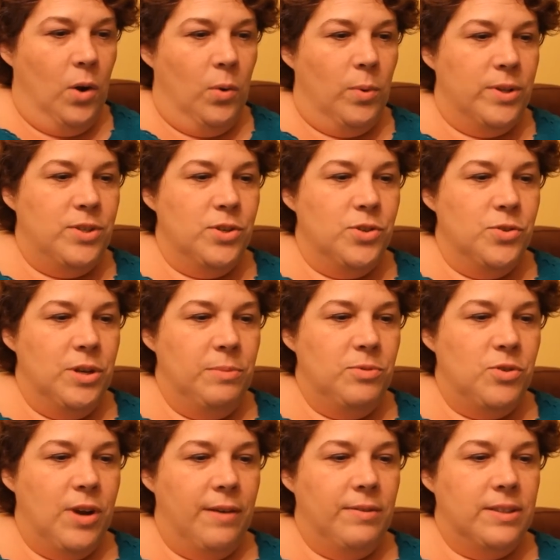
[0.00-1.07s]
What's your dream
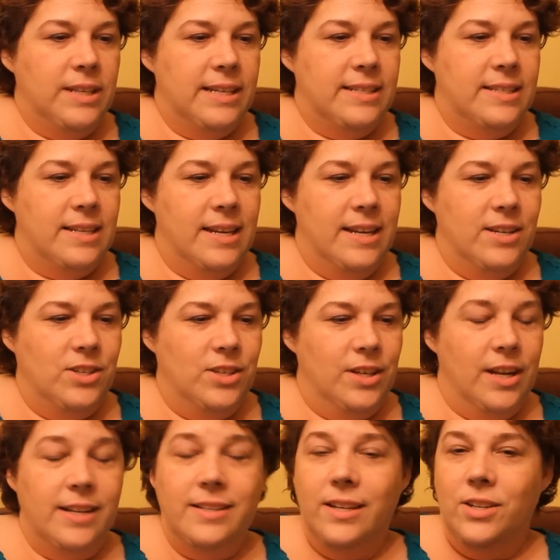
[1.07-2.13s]
travel destination?
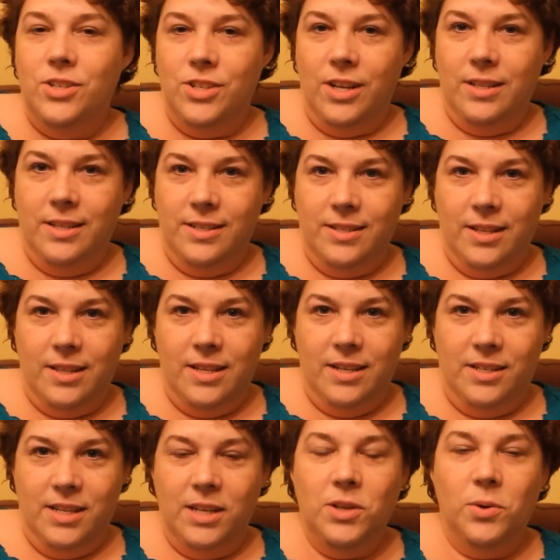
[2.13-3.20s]
I touched on this on the
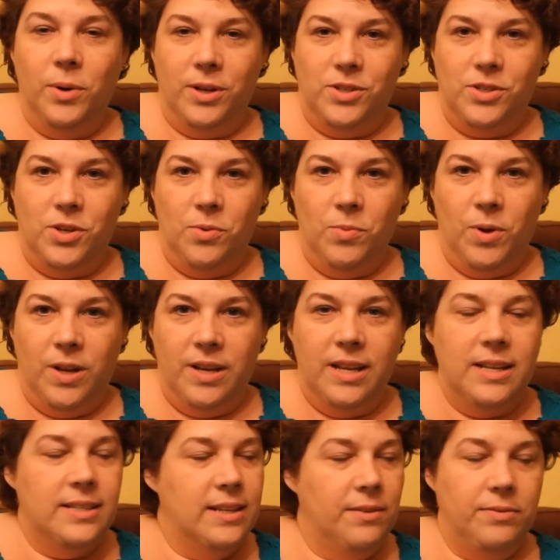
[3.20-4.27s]
10 question one.
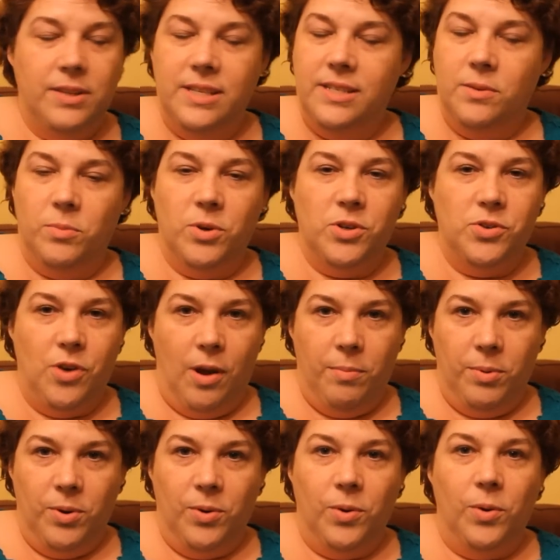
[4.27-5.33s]
Definitely somewhere
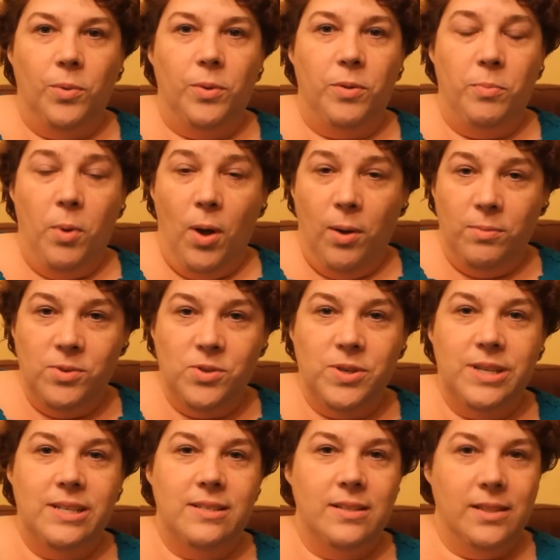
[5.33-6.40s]
tropical with palm
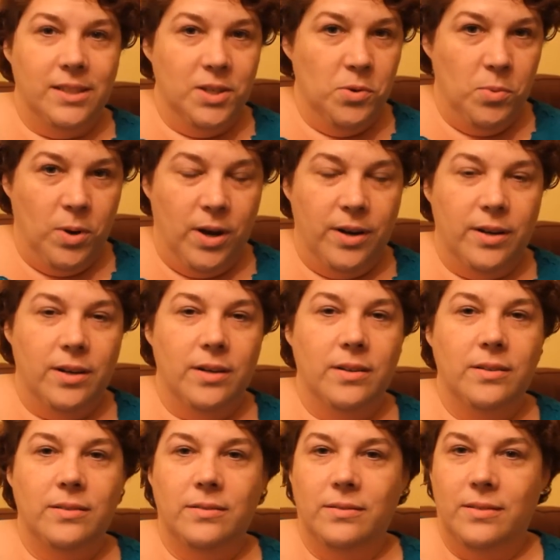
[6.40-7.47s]
trees, clear
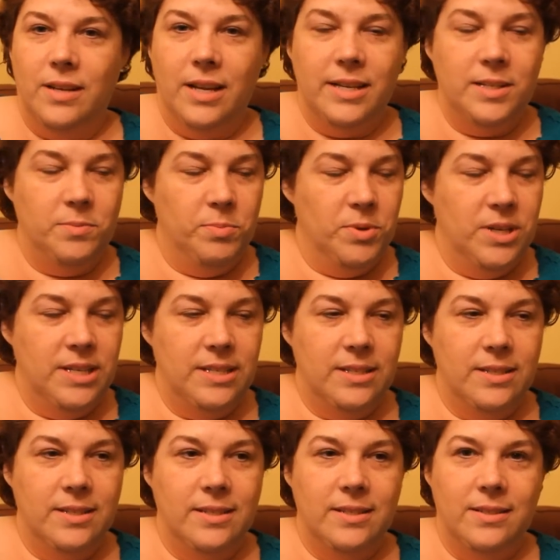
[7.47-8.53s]
water, nice
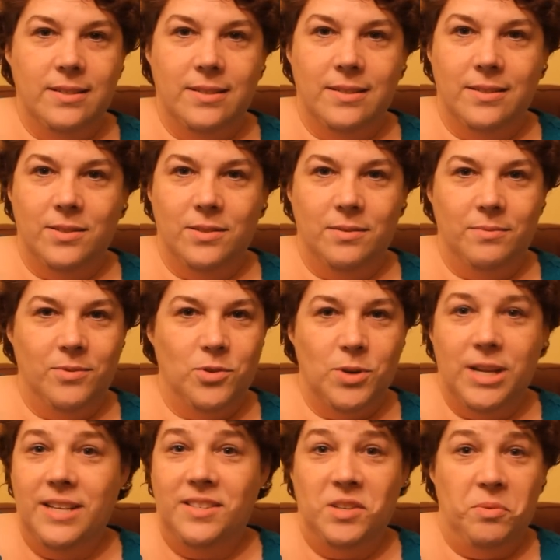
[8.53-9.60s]
breezes,
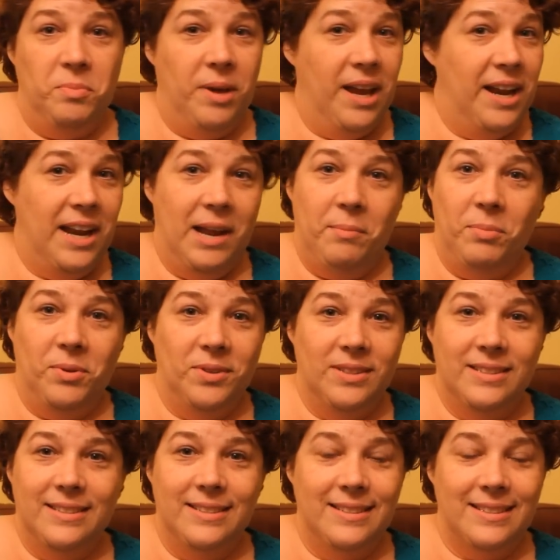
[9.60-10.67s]
drinks and
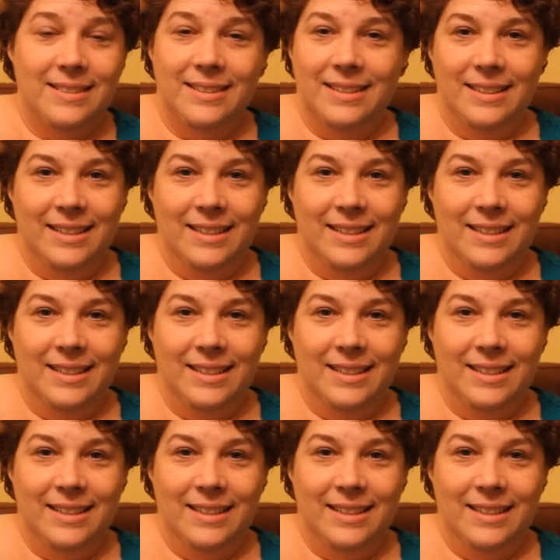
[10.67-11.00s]
pineapples.